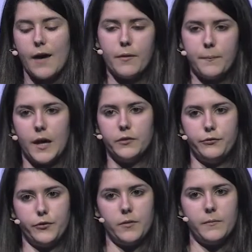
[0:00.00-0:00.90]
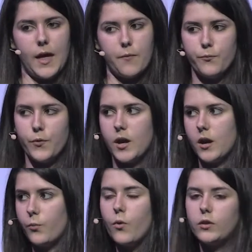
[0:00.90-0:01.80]
have a platform and we
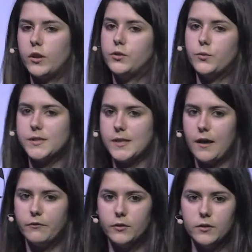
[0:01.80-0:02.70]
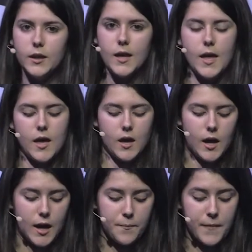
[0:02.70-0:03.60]
are walking towards a level,
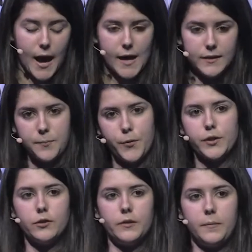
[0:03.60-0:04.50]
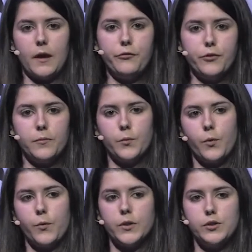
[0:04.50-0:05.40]
um, at the point of the platform,
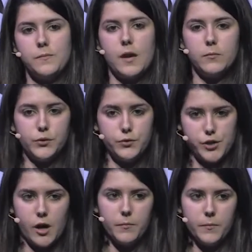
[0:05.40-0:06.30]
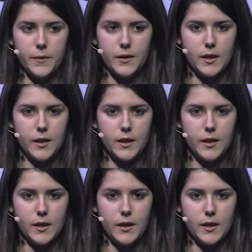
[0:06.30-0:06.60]
we want to be able to jump.